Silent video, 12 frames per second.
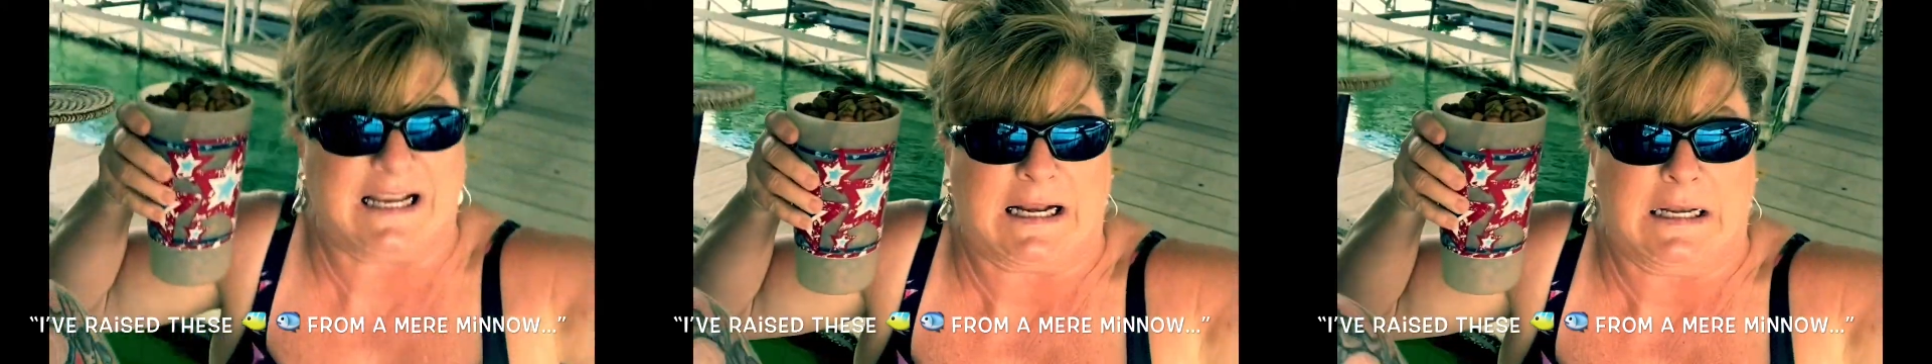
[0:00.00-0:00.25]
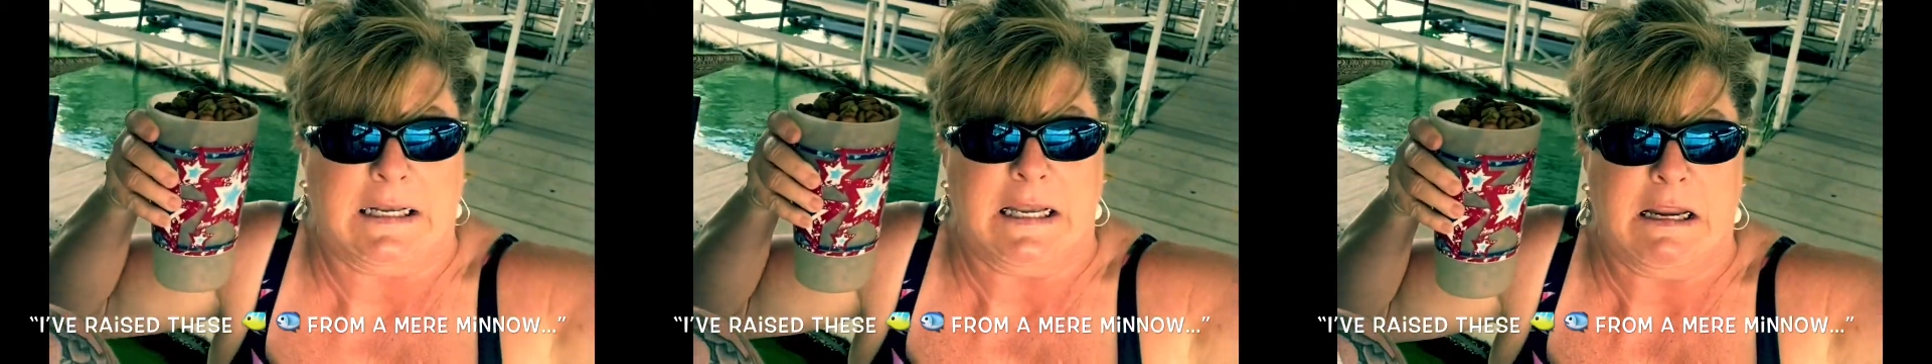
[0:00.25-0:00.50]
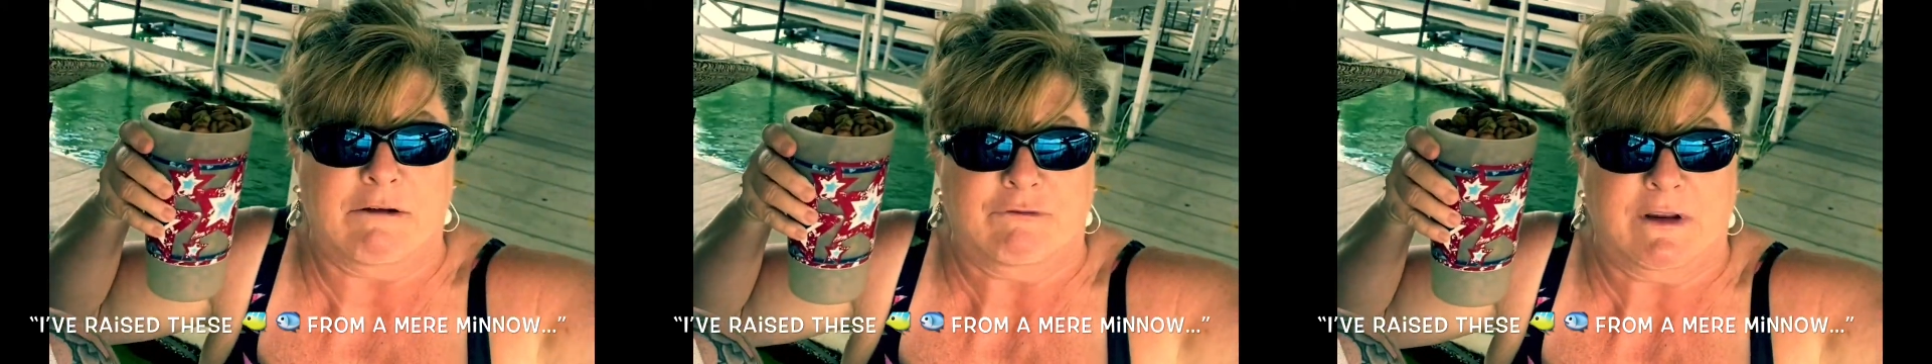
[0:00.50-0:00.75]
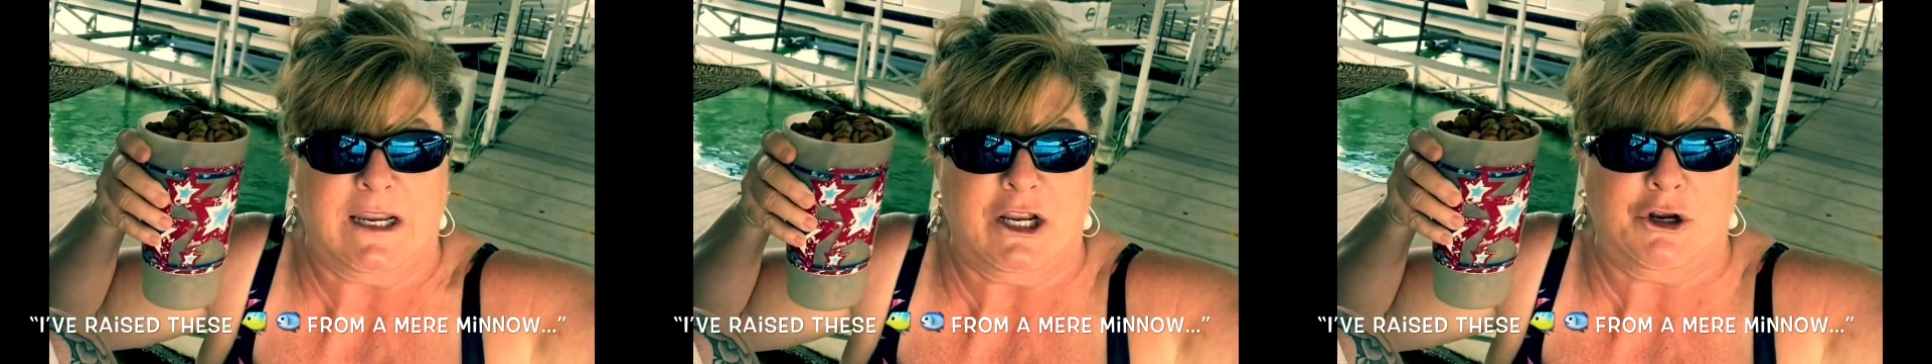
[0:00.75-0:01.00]

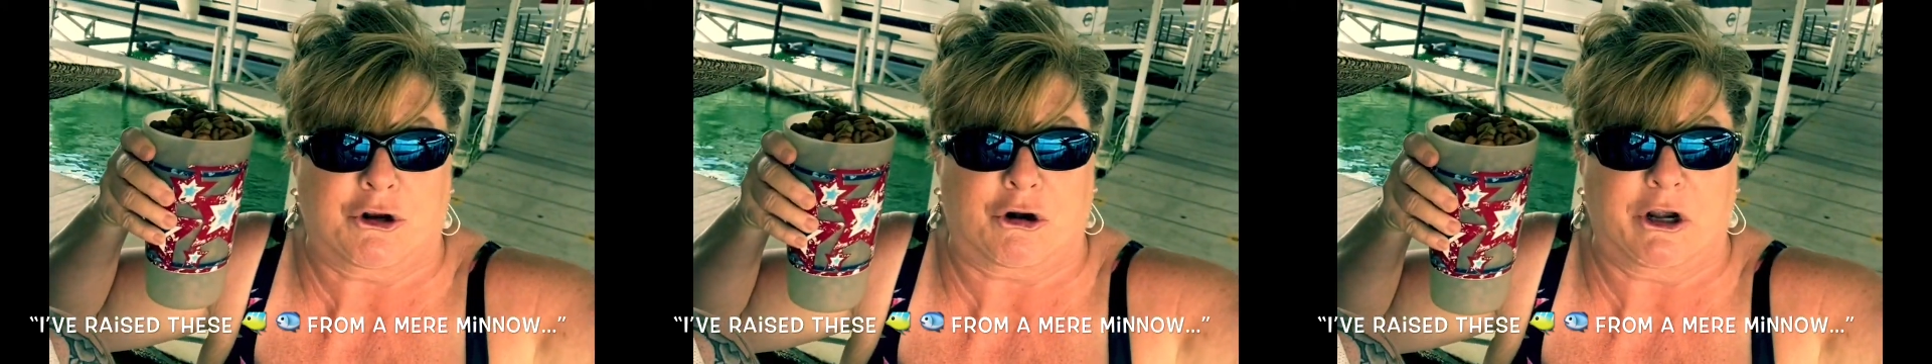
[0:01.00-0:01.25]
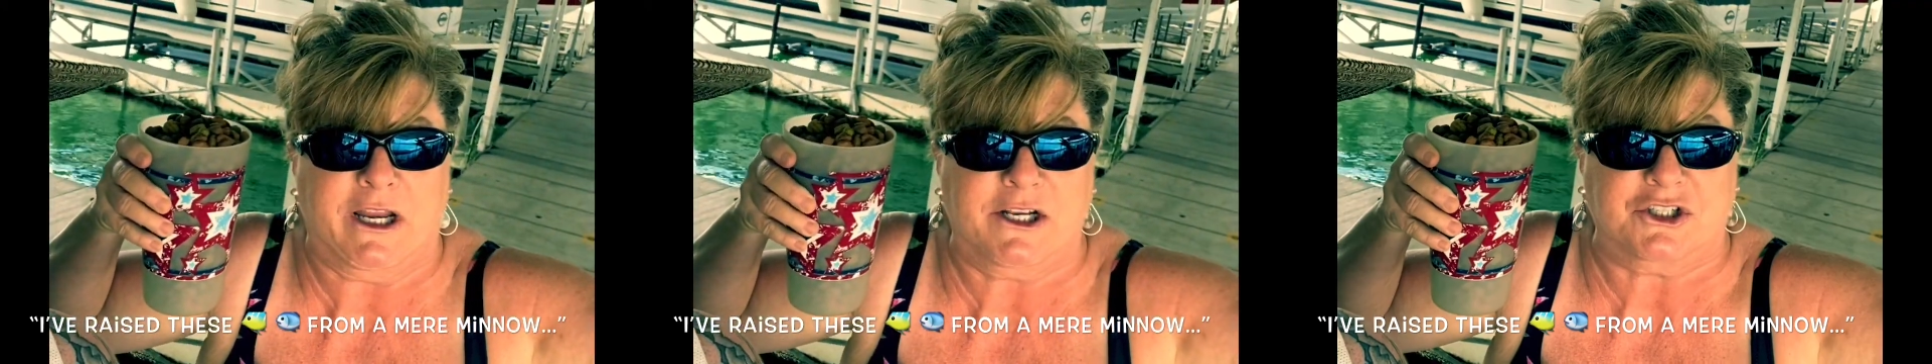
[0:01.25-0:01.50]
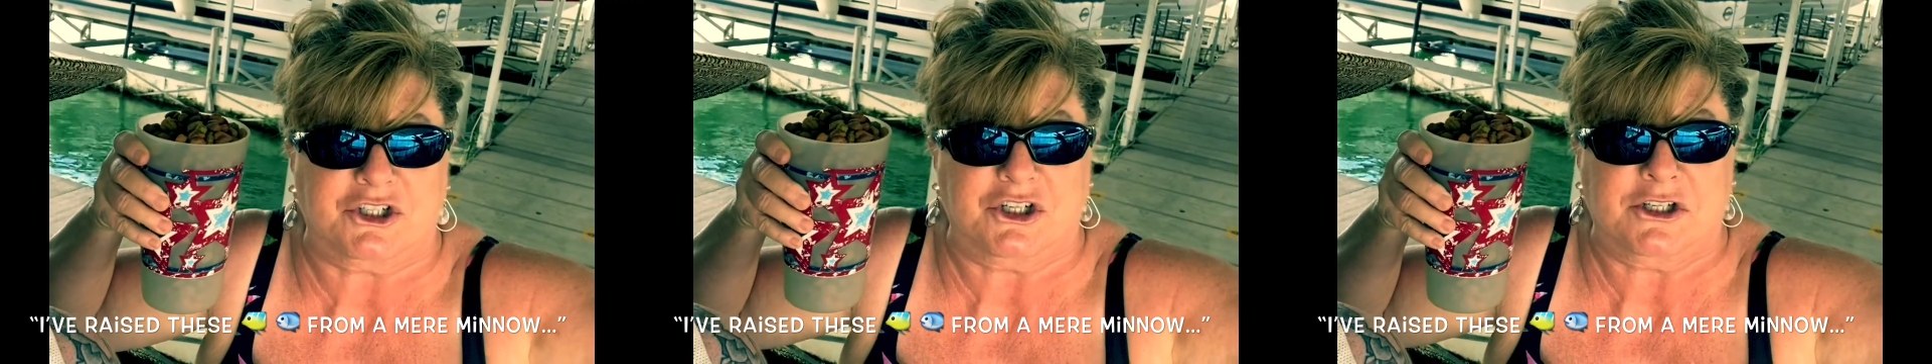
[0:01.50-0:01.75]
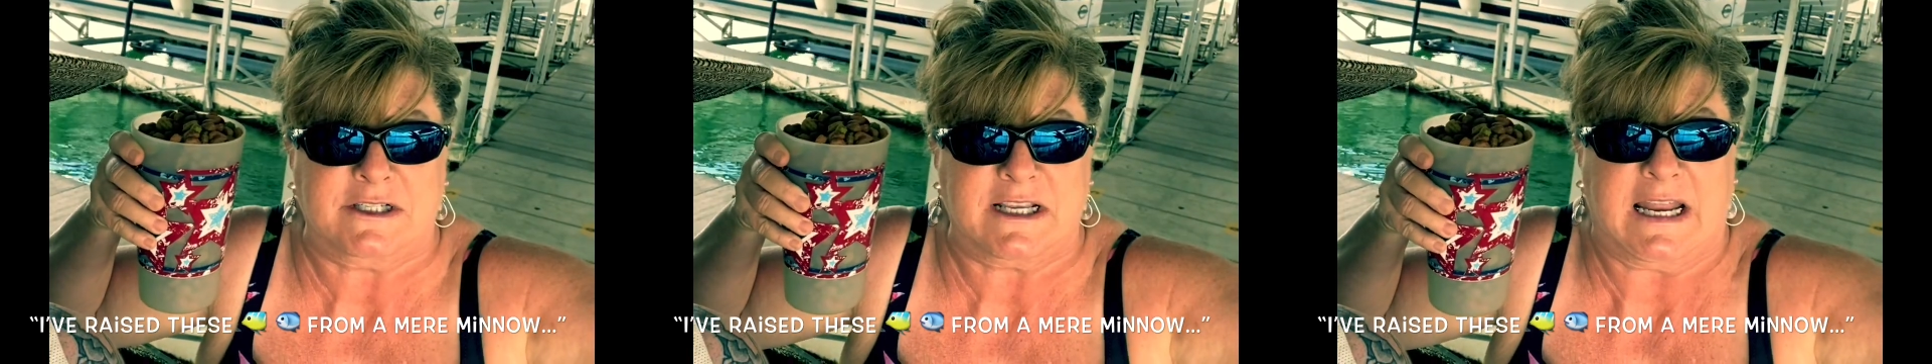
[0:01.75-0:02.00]
living
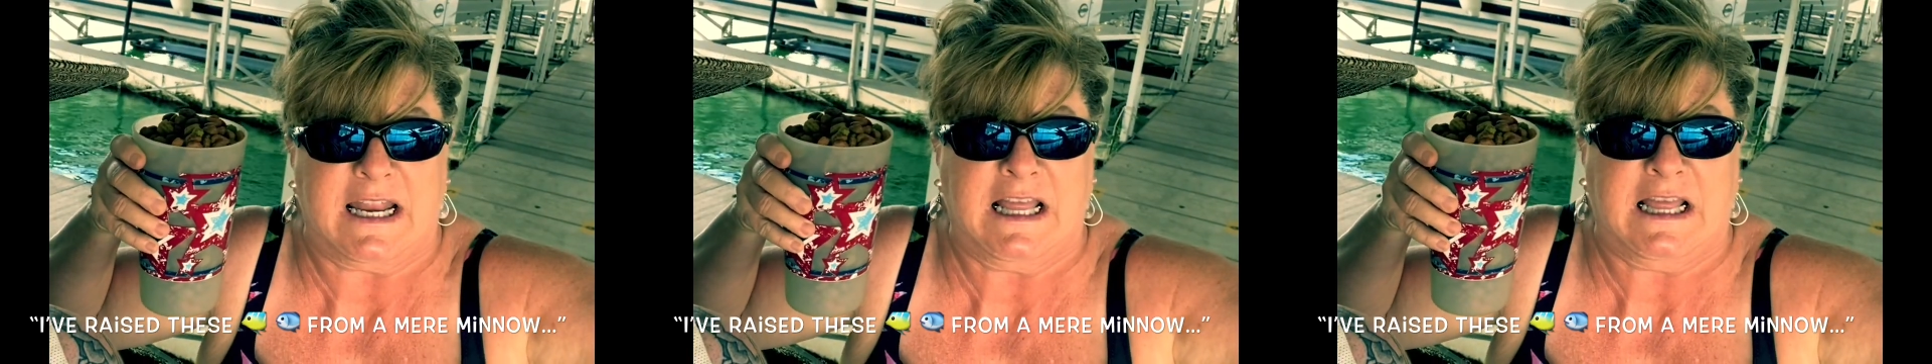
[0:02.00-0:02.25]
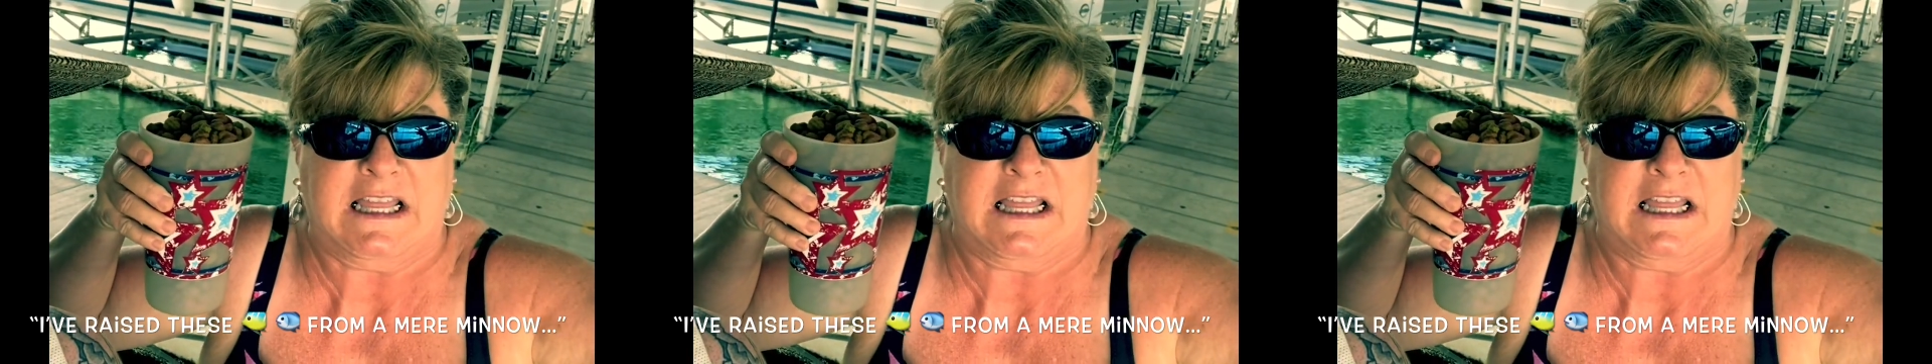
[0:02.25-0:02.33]
creatures in